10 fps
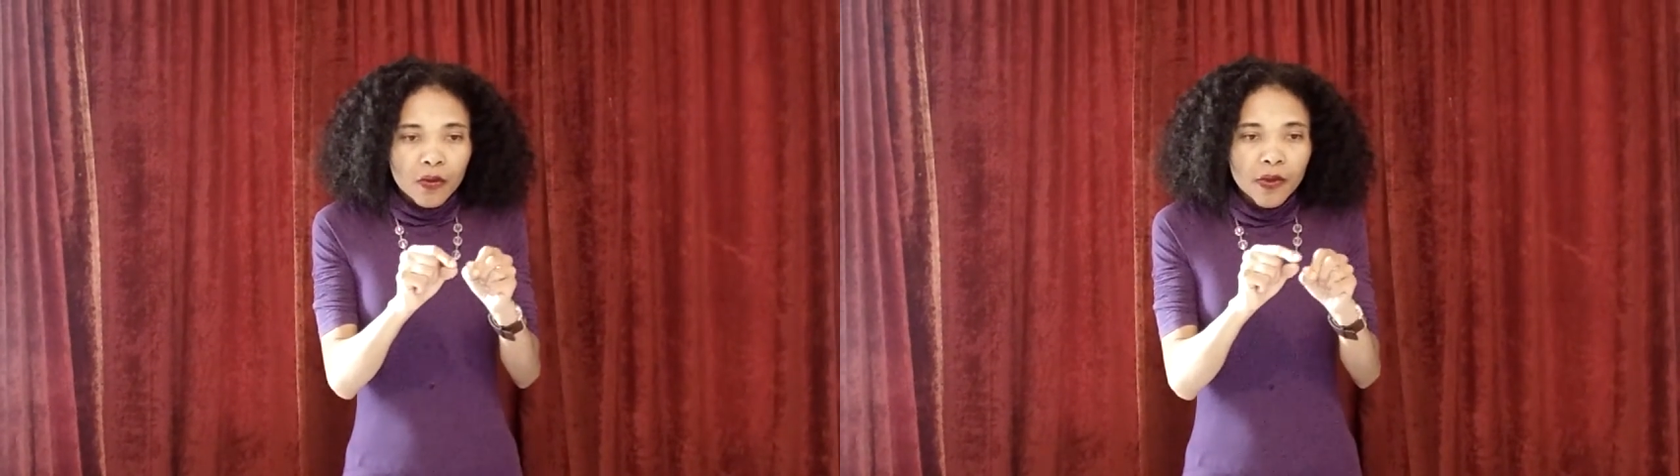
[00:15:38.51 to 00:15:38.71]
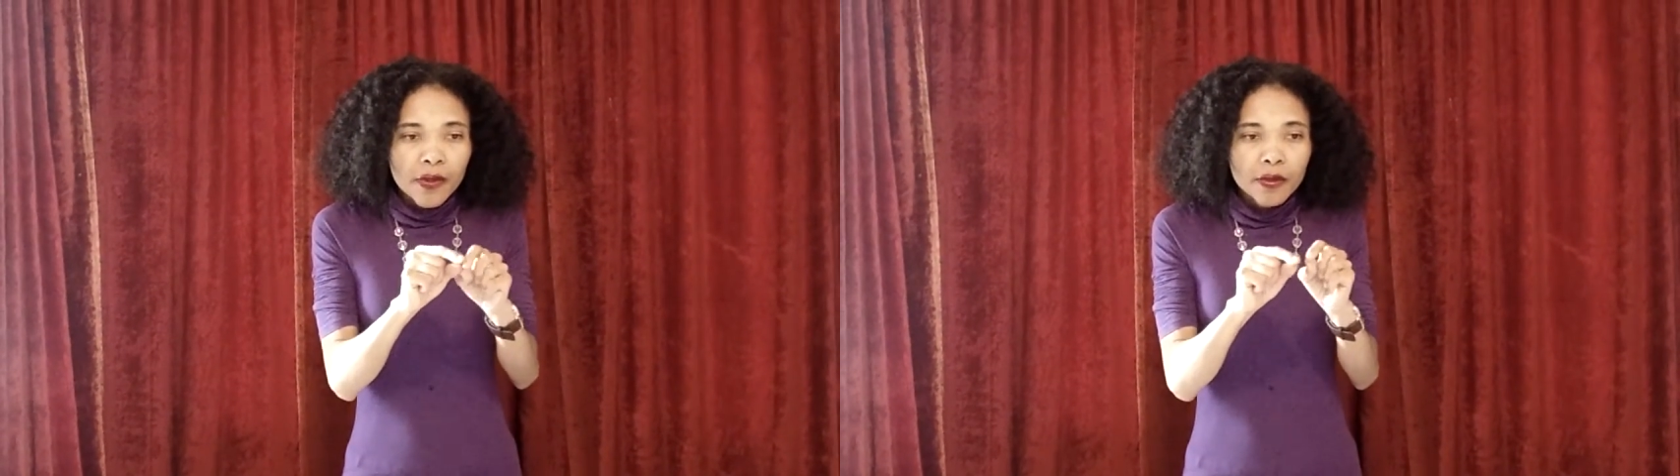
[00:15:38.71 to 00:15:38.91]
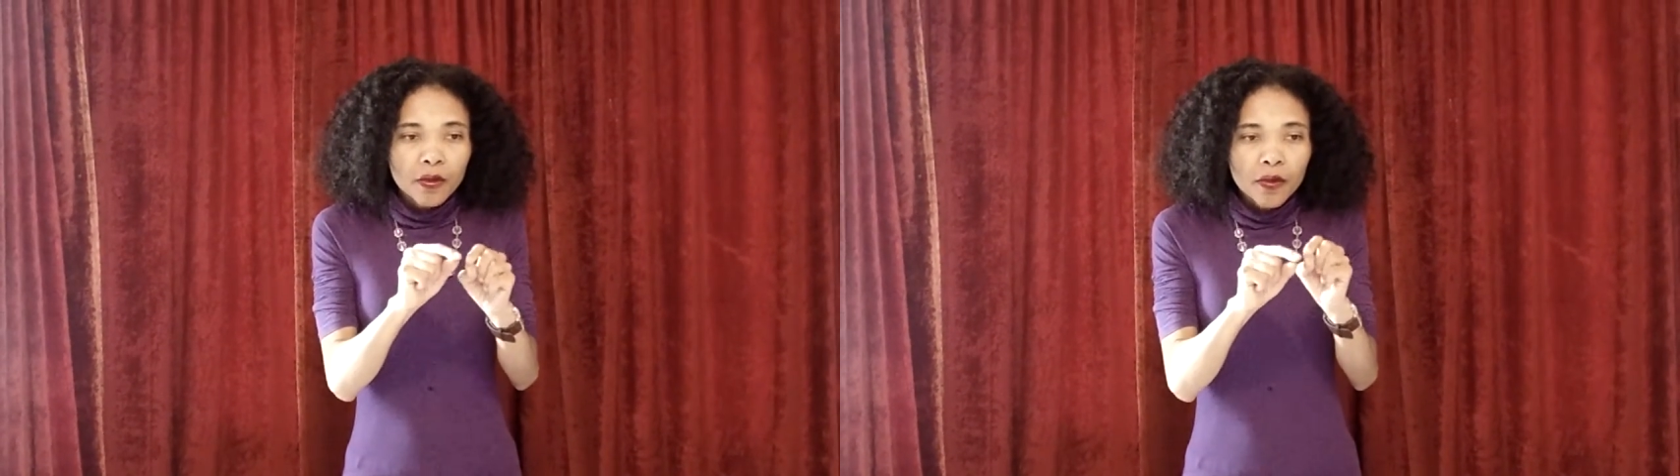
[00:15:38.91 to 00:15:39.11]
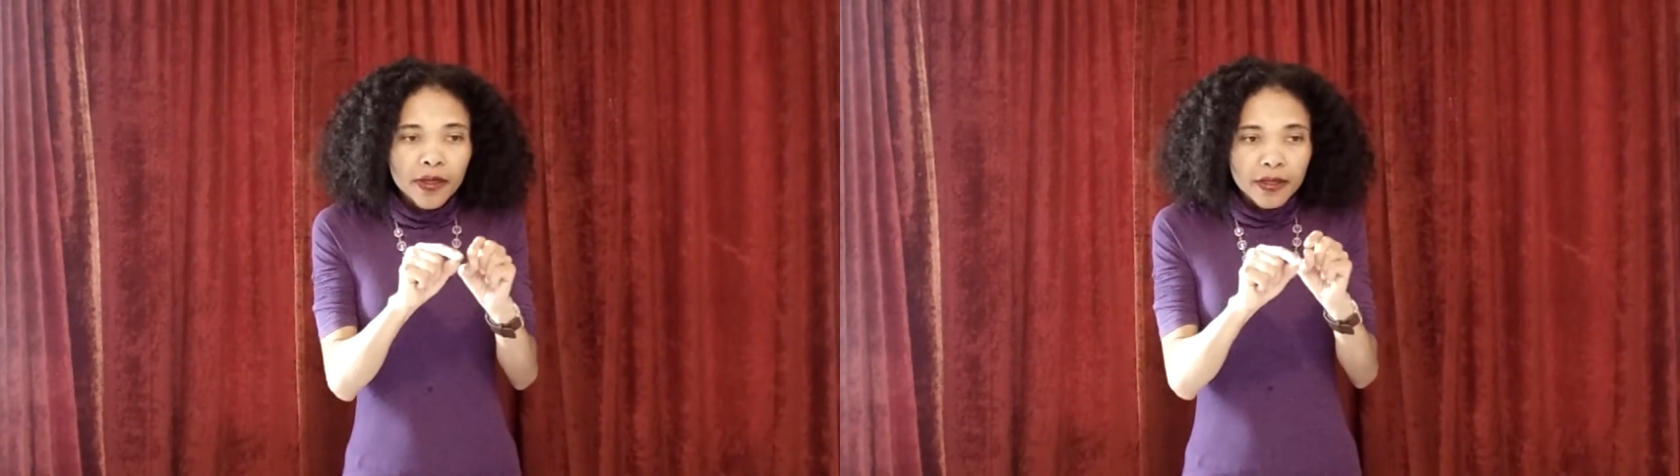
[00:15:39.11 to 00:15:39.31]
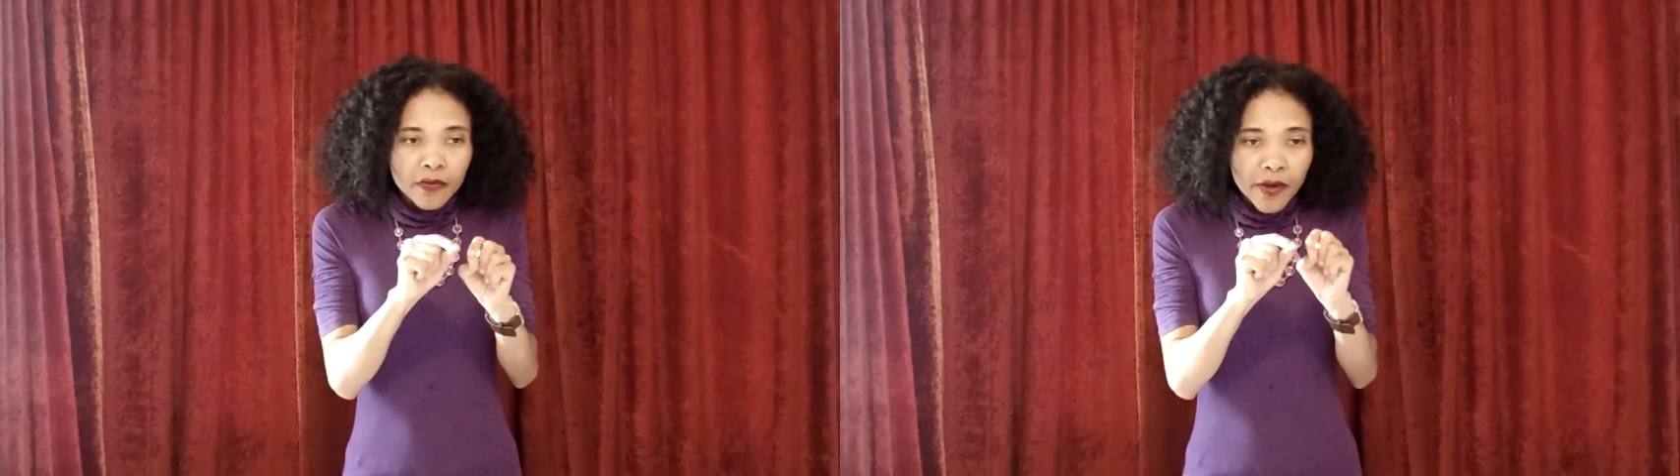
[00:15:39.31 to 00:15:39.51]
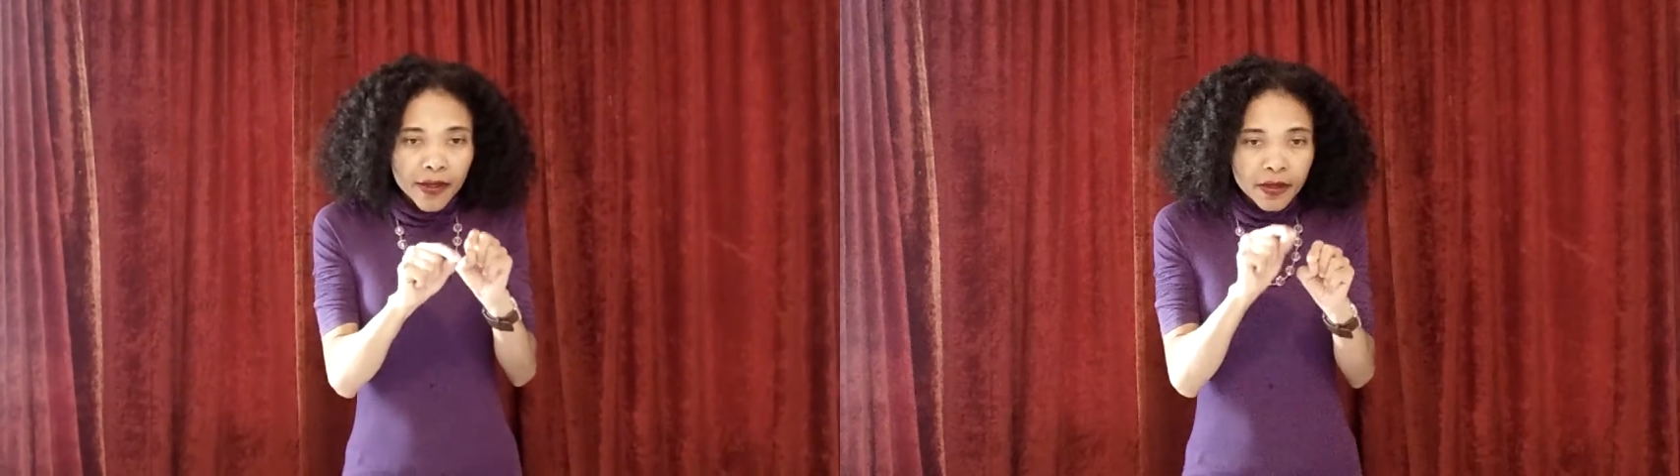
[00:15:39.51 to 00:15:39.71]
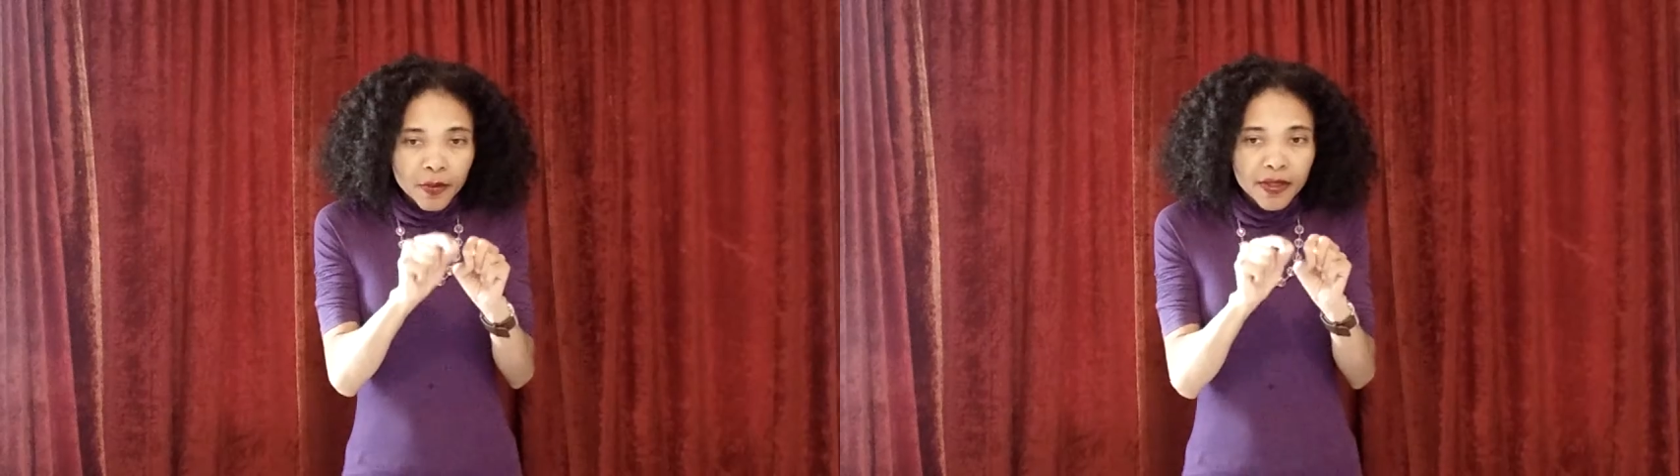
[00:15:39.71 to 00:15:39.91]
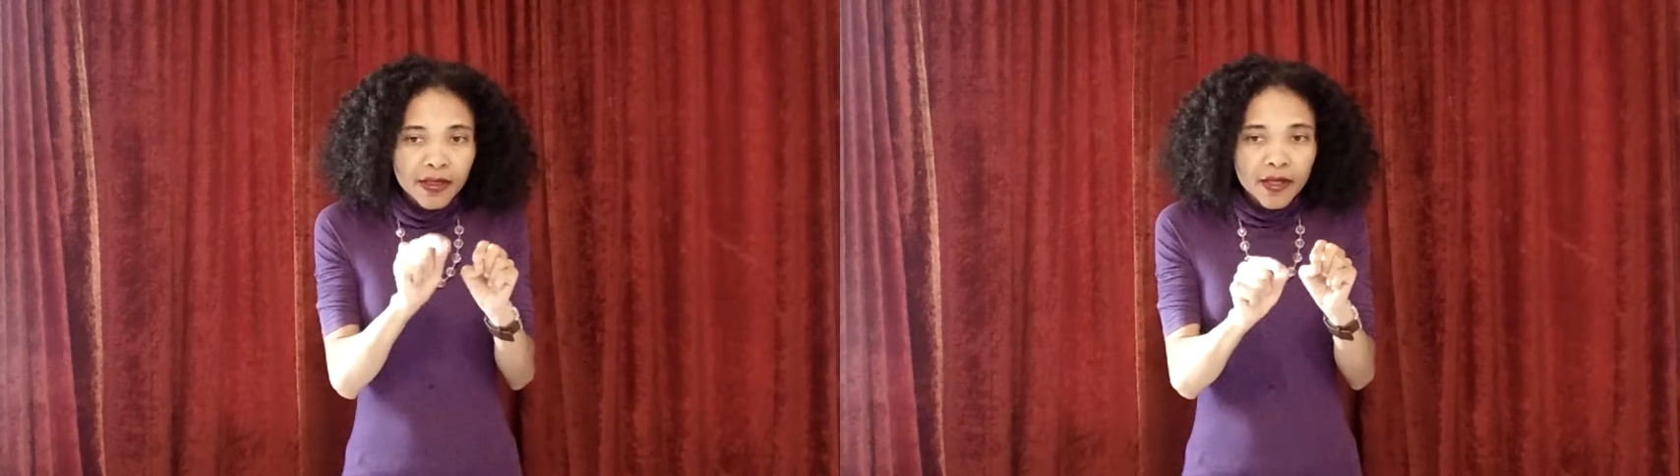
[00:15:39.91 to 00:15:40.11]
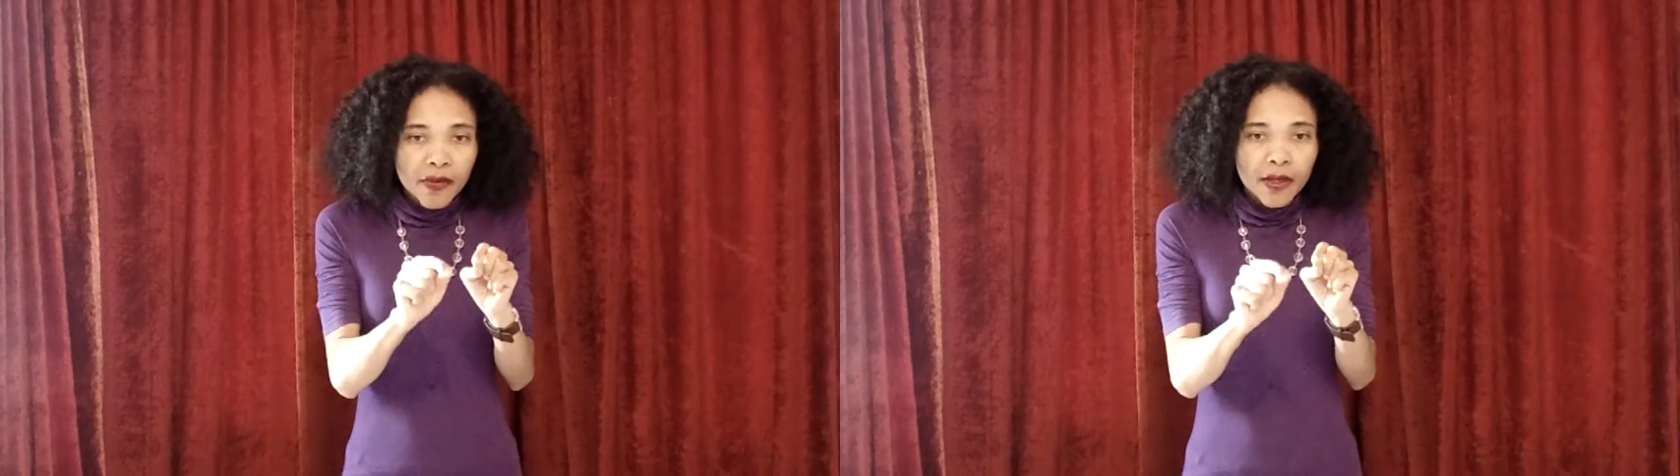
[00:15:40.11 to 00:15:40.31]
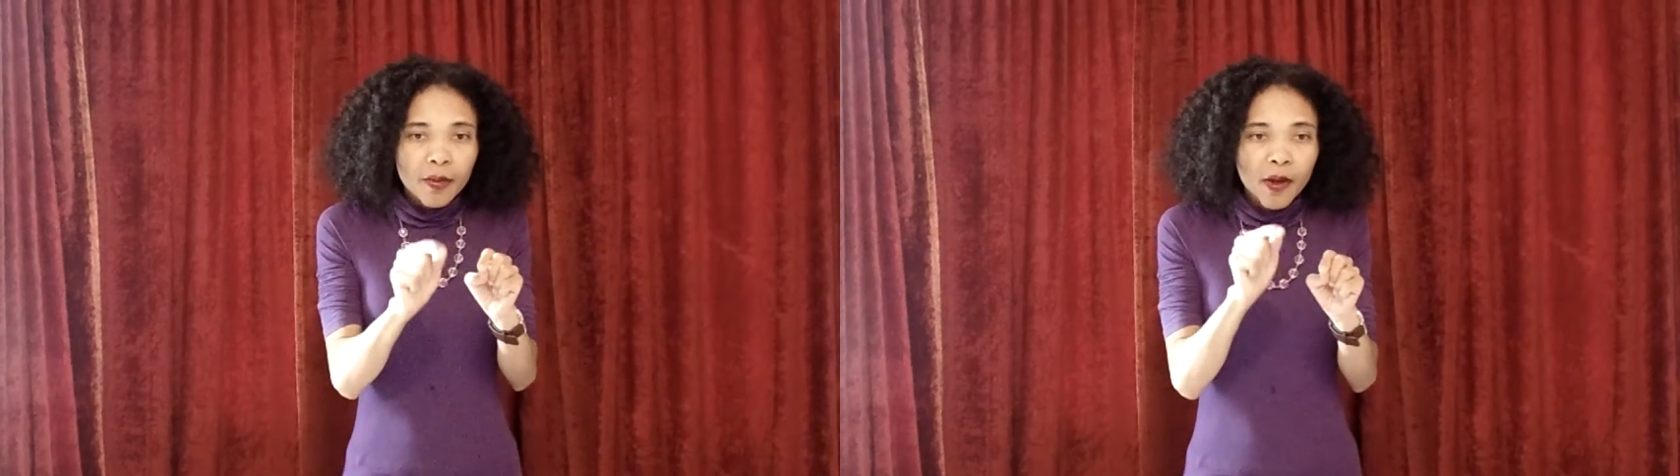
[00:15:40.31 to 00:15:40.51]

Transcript: where the Lord is very specific